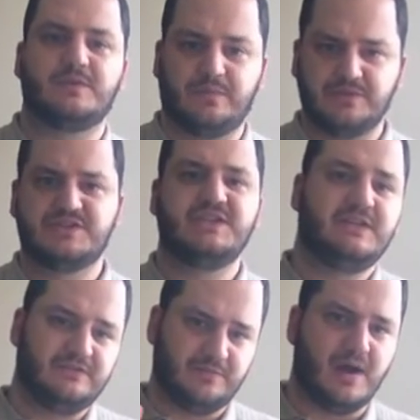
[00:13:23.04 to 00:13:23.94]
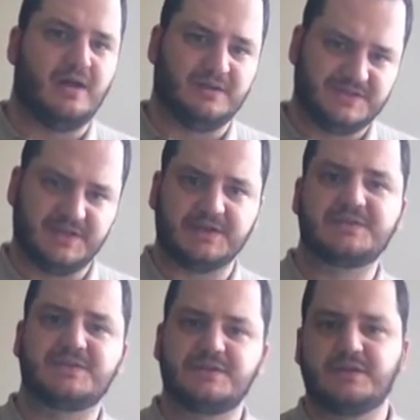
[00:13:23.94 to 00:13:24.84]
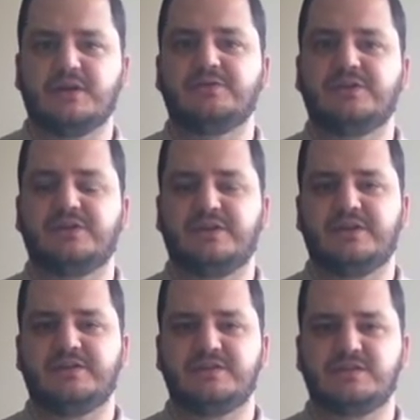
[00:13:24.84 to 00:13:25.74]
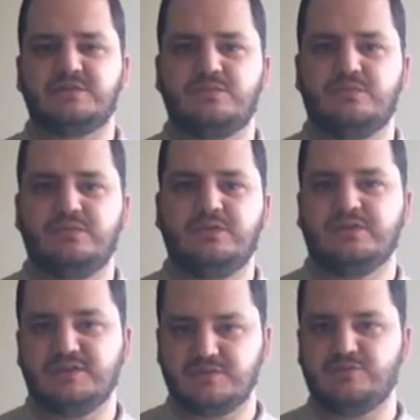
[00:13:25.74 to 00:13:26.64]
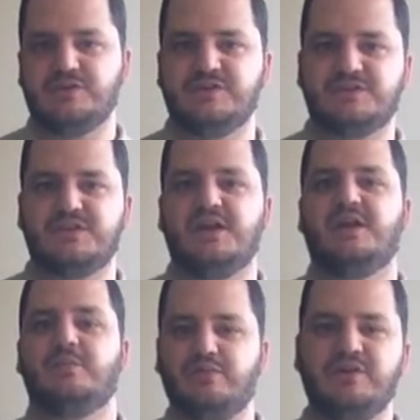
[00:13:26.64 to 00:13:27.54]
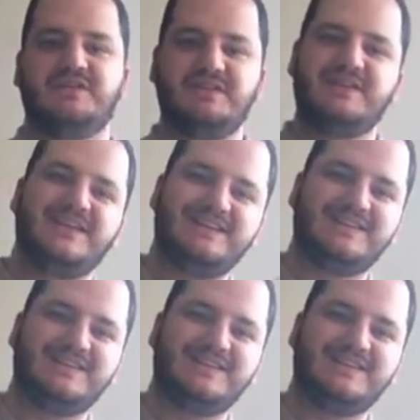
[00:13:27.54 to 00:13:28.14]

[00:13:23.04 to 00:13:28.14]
perceived politics of it. That this was Britain